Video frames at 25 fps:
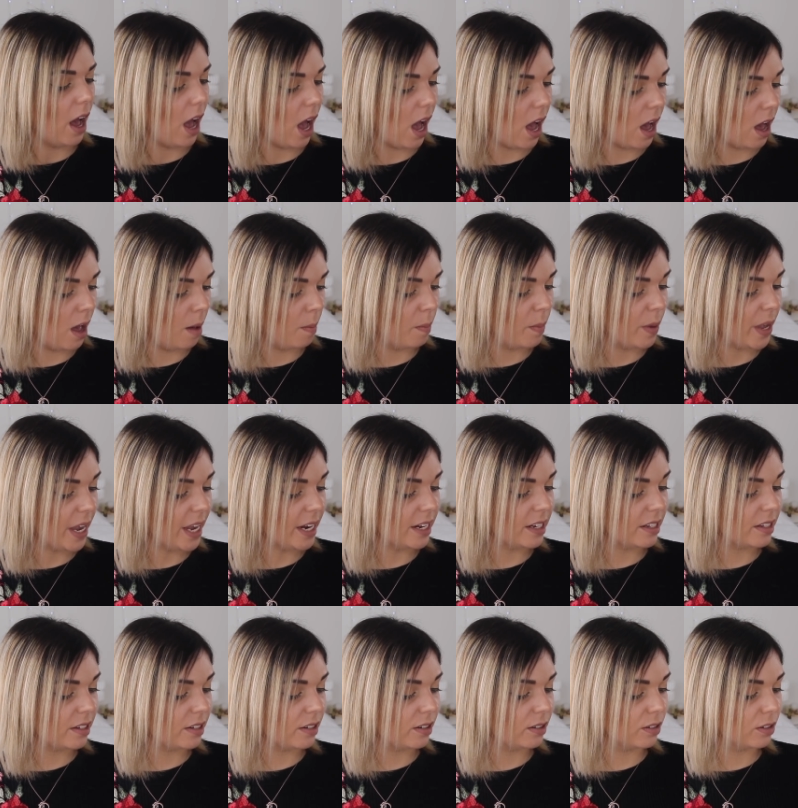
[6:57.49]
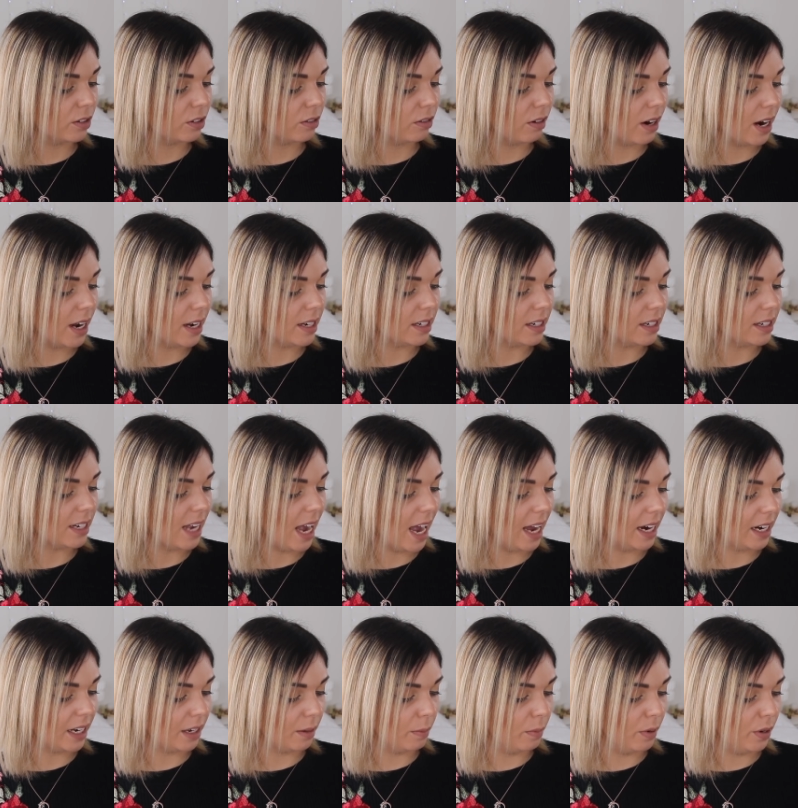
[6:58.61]
Instant Grad
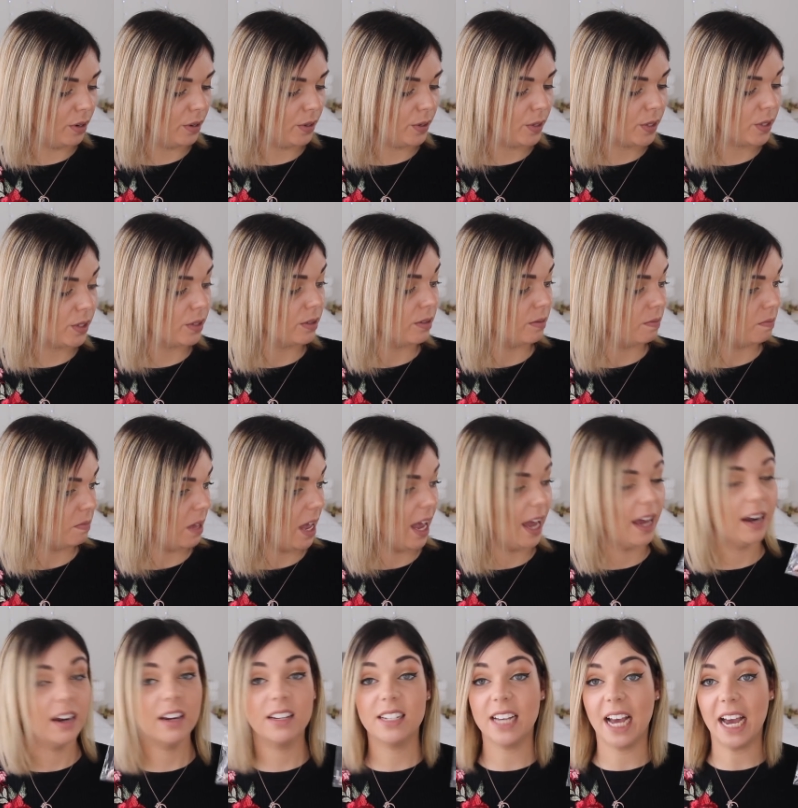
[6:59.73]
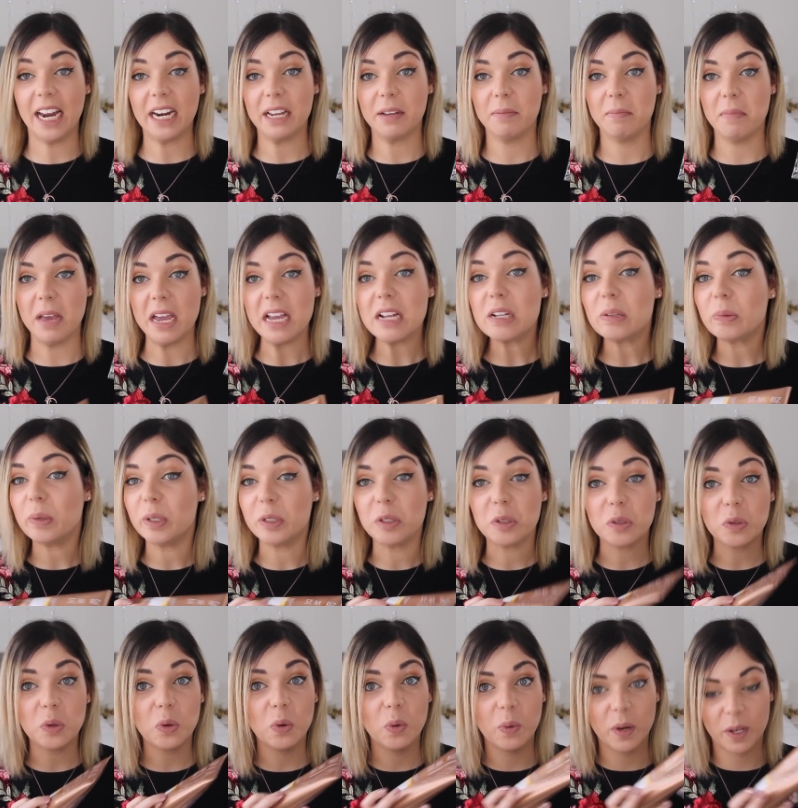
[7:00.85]
Tanning Mousse and a tanning mitt, which
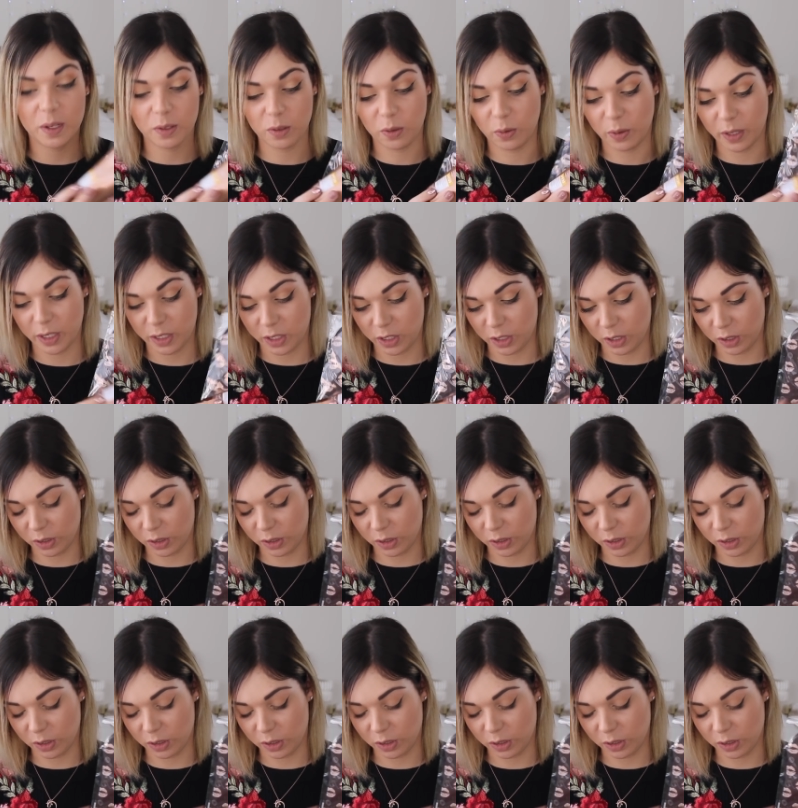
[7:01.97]
is always, always